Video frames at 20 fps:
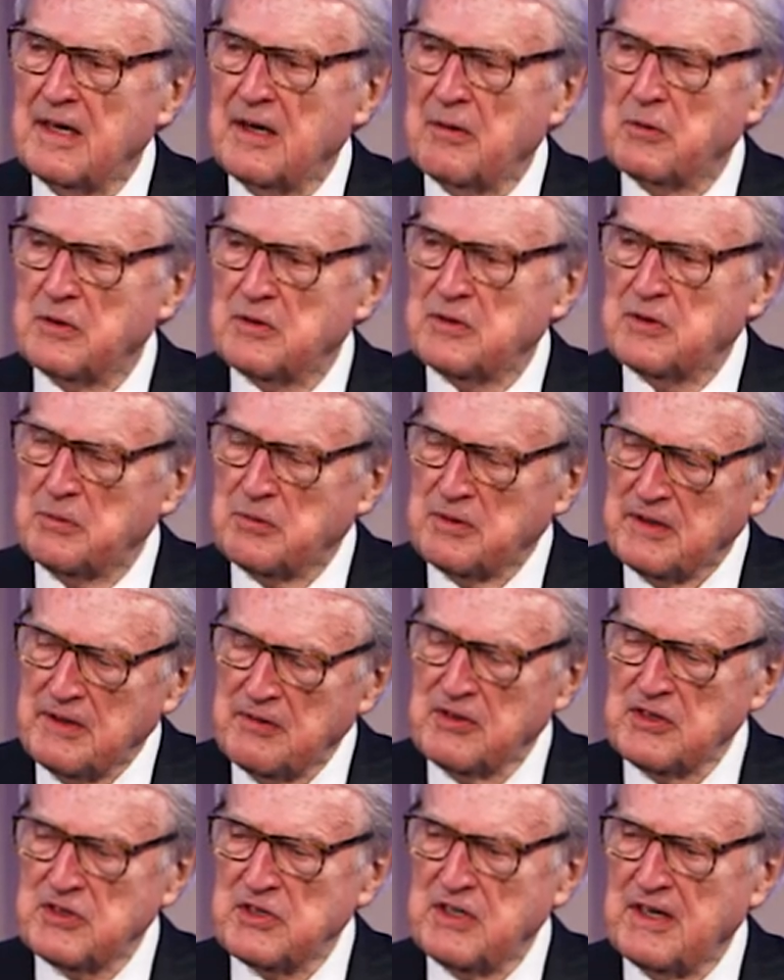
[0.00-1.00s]
It was to
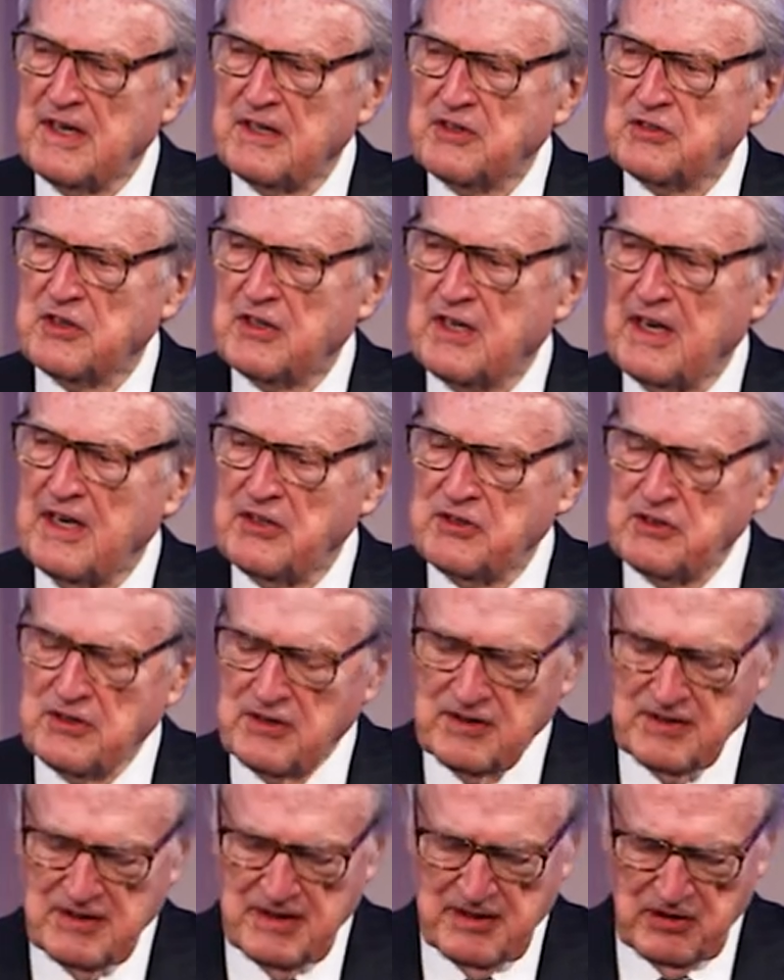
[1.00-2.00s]
give us an
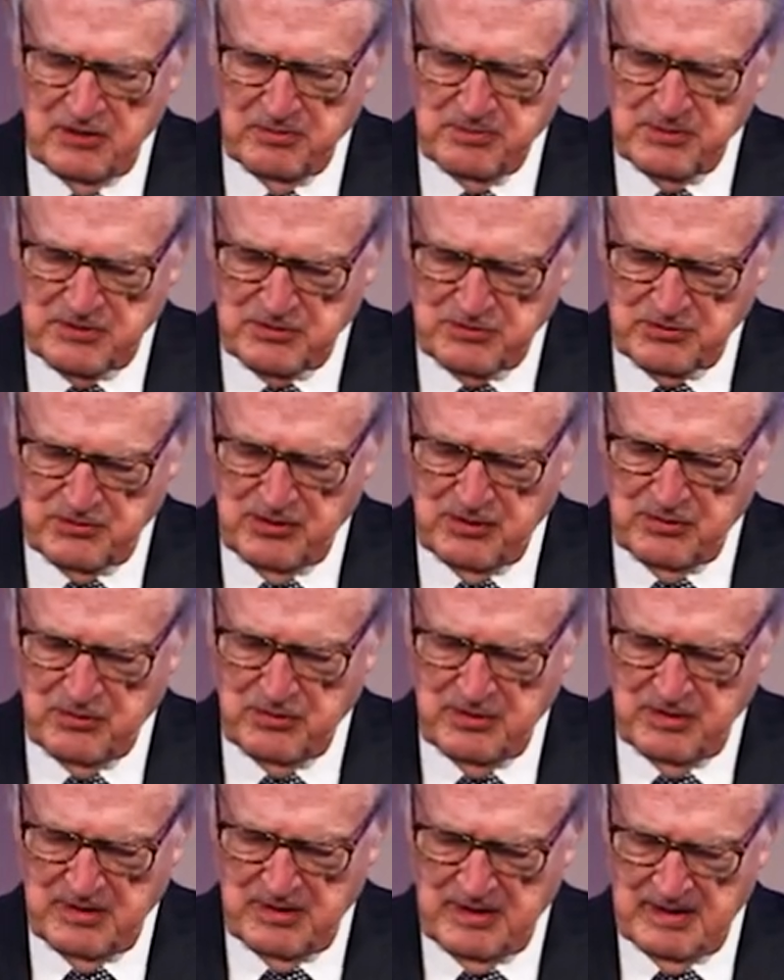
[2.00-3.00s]
education to help us grow.
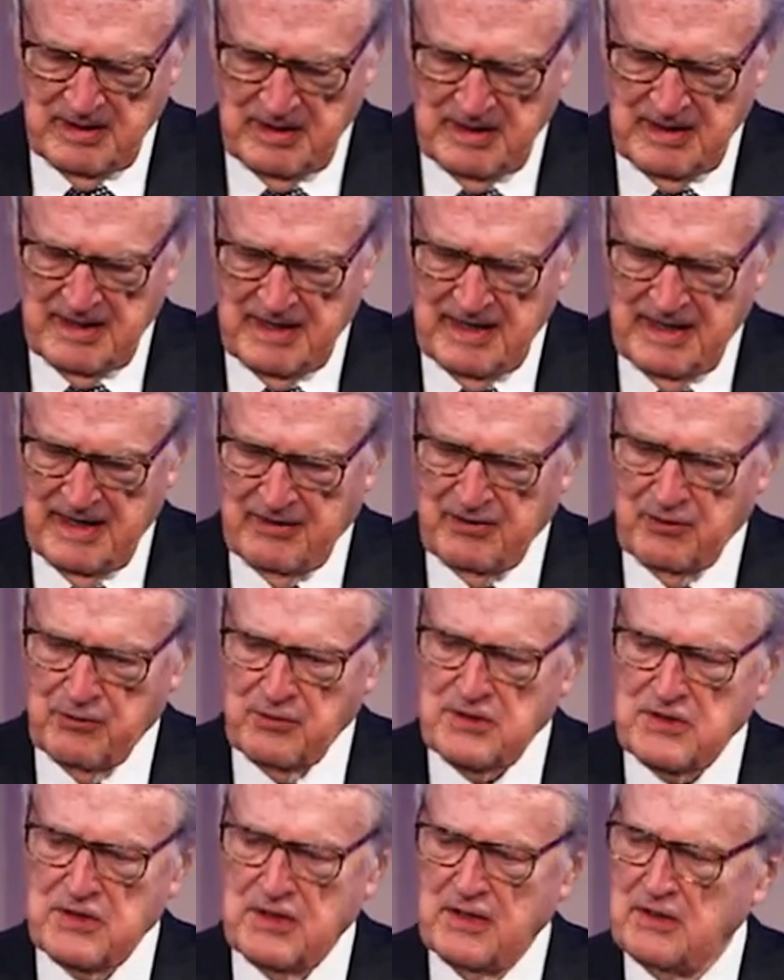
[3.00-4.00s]
And there
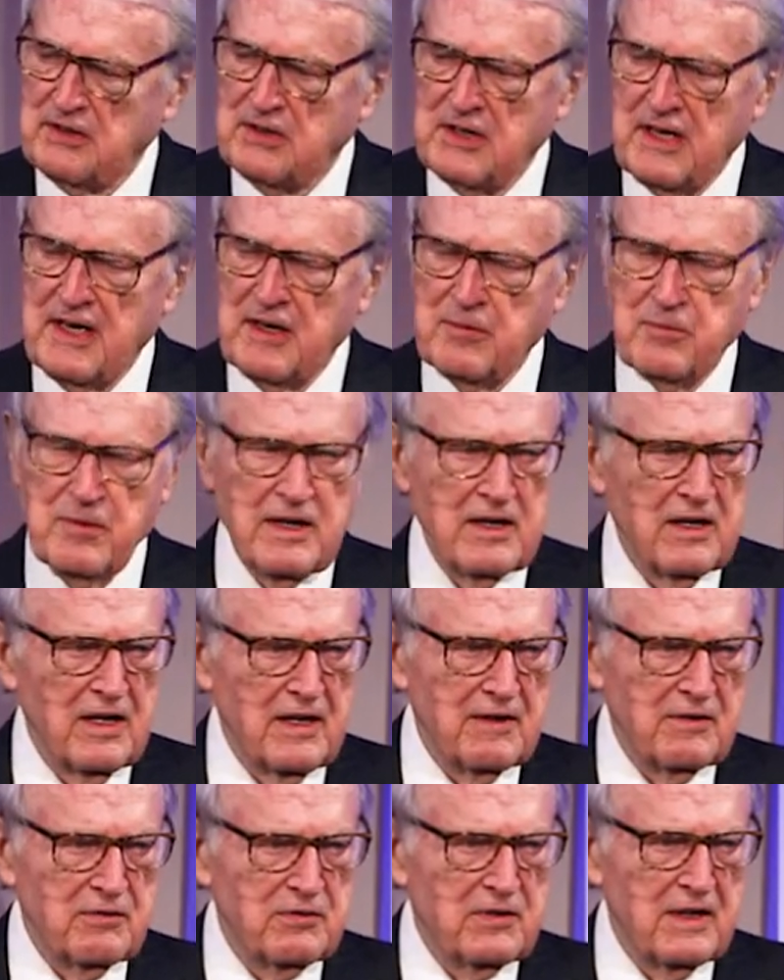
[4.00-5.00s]
isn't a day in my
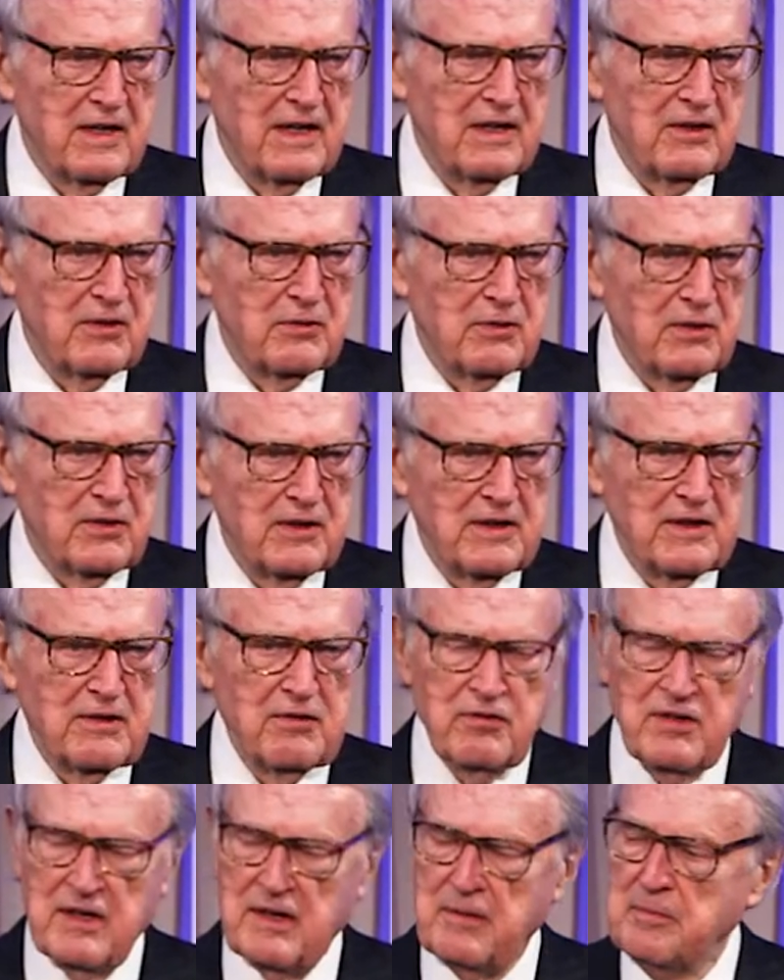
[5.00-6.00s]
life that I don't think
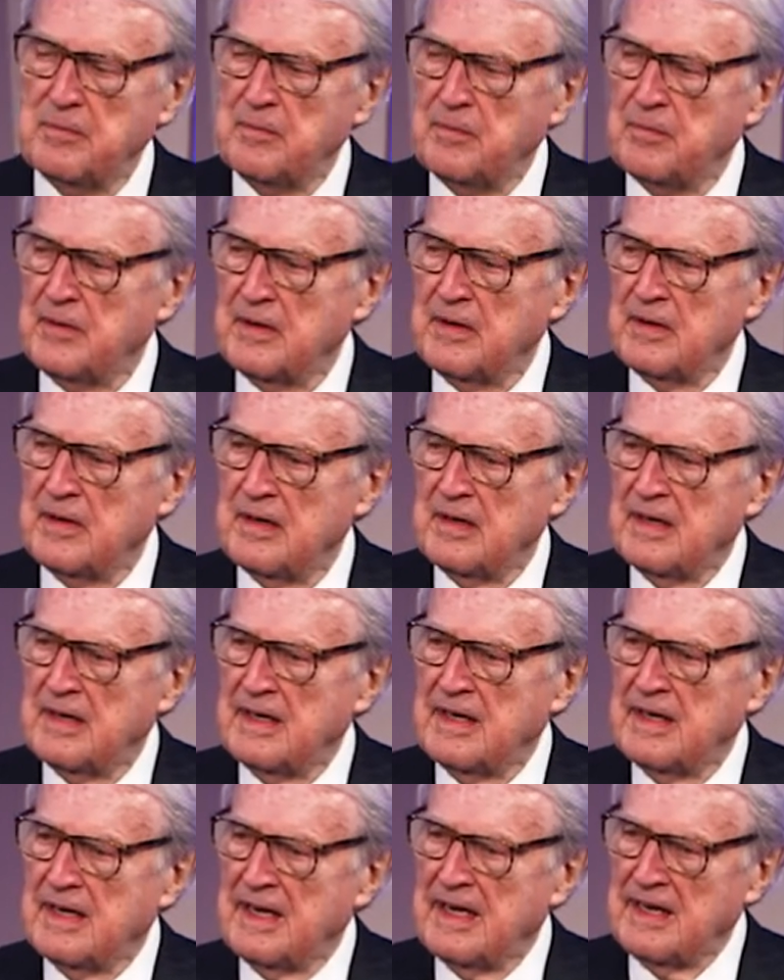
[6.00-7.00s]
of them,
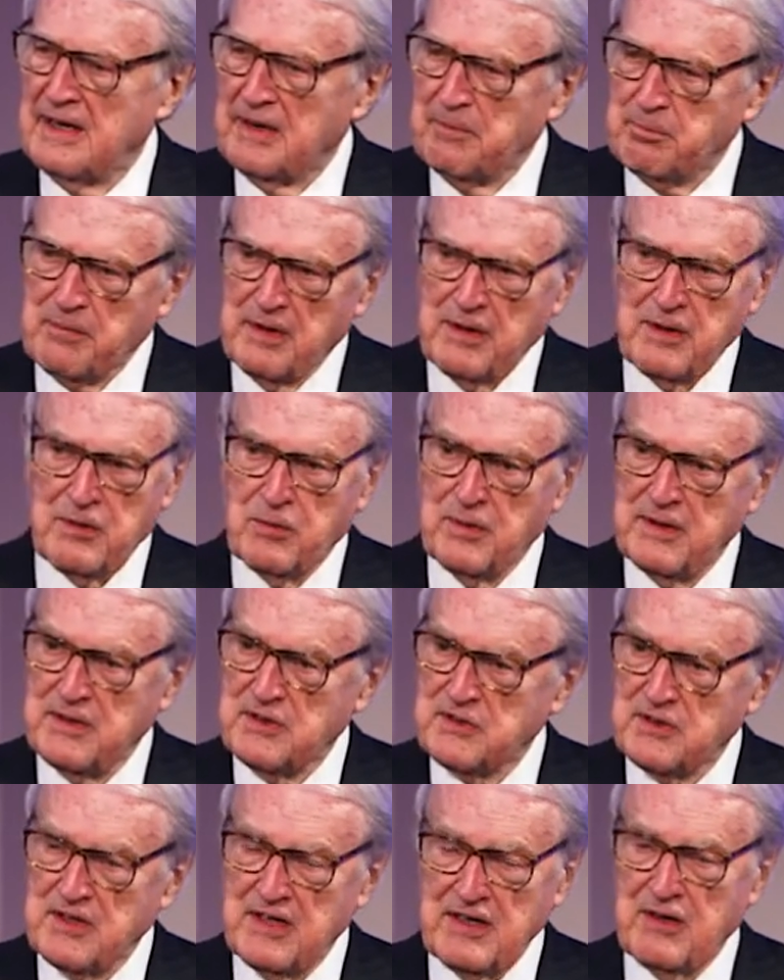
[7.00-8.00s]
and in many
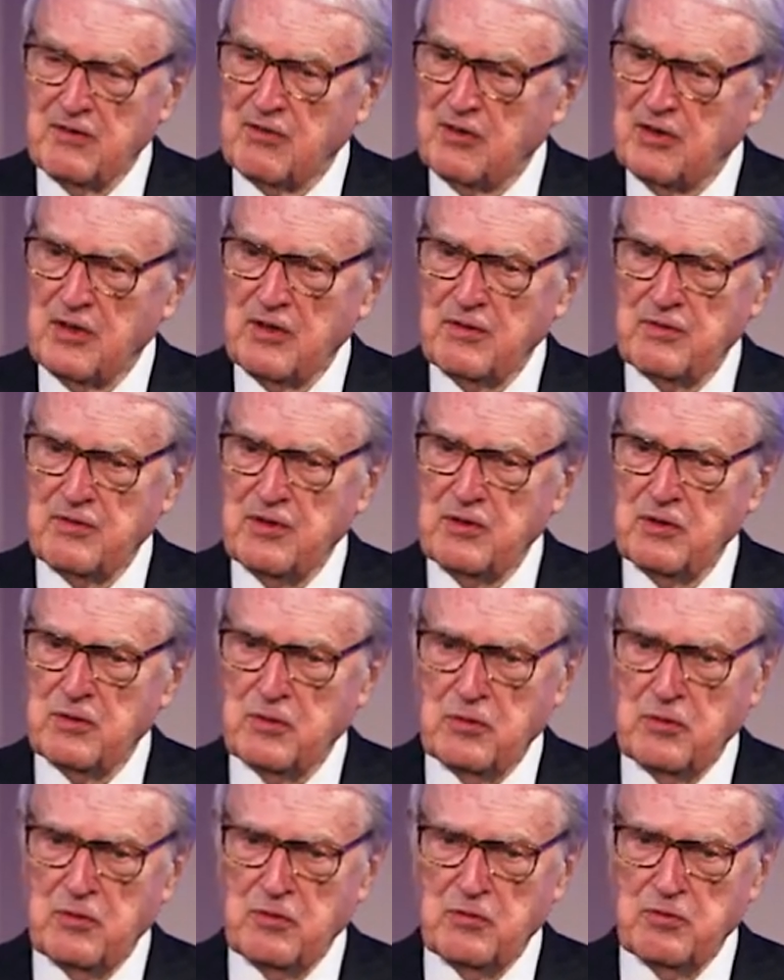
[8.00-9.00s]
ways think of all of you
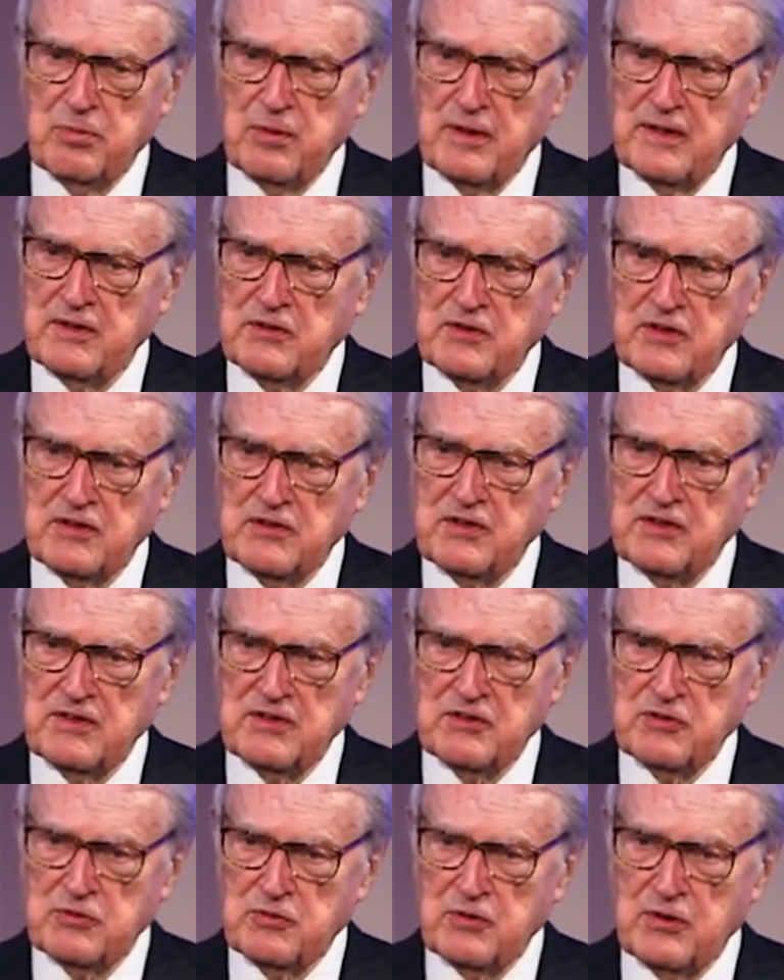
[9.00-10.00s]
who've played such an
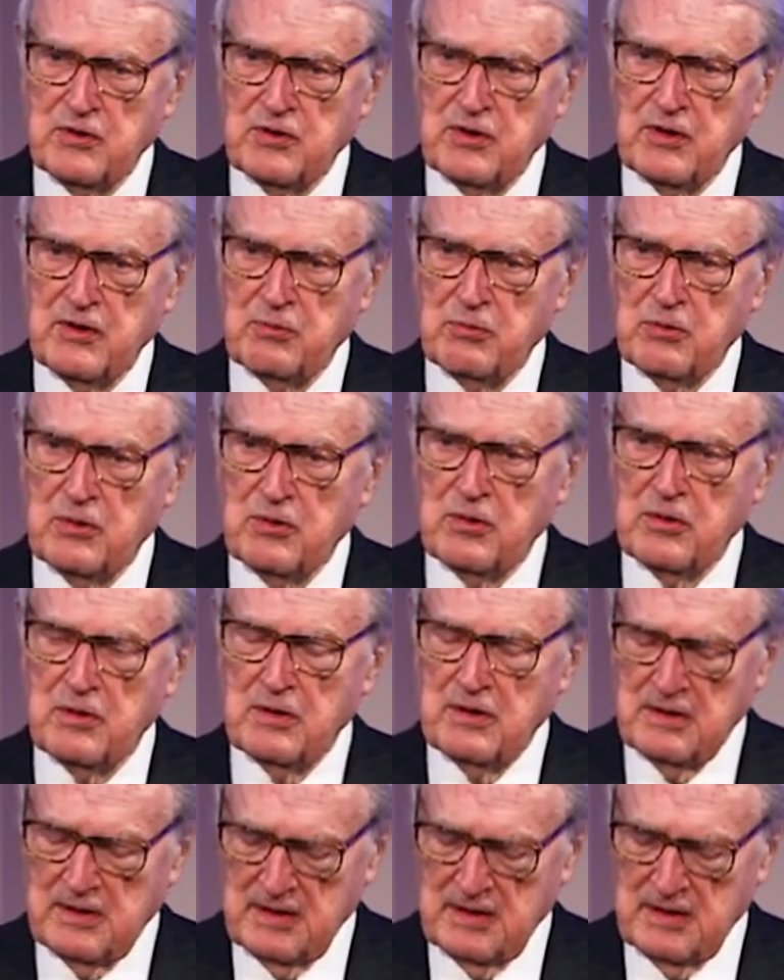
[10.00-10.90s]
extraordinary role